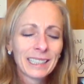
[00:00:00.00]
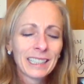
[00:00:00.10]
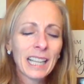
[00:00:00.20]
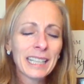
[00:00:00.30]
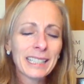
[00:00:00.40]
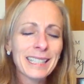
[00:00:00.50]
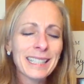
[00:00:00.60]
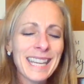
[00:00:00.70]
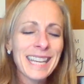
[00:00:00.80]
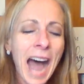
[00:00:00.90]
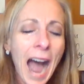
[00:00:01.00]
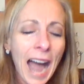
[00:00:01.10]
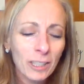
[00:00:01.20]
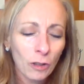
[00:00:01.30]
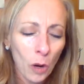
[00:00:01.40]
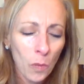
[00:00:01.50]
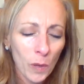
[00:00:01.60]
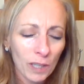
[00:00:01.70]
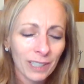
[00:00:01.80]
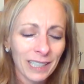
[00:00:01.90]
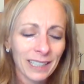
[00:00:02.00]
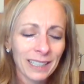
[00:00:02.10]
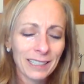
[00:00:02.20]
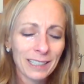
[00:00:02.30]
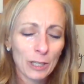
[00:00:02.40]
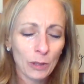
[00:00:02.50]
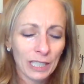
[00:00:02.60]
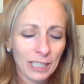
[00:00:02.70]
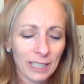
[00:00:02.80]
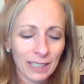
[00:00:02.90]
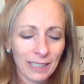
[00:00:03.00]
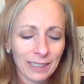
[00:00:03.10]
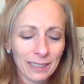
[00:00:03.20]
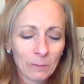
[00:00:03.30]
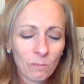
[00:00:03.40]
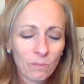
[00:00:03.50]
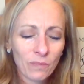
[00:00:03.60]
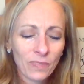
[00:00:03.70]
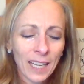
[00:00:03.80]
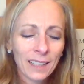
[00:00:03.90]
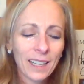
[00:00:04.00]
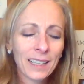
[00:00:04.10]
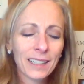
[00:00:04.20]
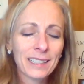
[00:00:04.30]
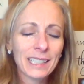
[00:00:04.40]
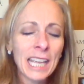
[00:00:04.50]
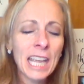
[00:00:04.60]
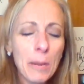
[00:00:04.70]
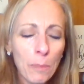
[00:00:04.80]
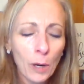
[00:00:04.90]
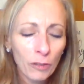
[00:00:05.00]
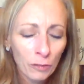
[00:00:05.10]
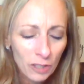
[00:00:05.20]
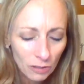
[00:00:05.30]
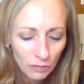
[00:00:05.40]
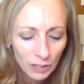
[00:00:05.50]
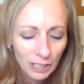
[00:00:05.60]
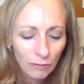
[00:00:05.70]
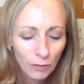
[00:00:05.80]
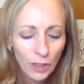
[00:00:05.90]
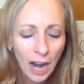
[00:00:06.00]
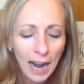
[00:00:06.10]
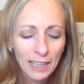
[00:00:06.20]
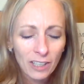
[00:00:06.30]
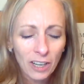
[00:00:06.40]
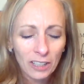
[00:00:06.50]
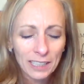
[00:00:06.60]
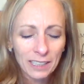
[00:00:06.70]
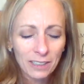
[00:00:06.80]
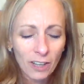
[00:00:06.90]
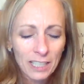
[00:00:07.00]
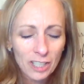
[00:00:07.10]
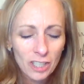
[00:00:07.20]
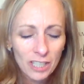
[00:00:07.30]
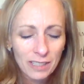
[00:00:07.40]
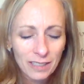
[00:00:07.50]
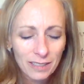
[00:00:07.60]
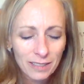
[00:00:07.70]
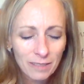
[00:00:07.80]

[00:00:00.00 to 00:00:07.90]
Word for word: Let us not grow weary in doing good. Let us keep persevering for the high calling in Christ Jesus.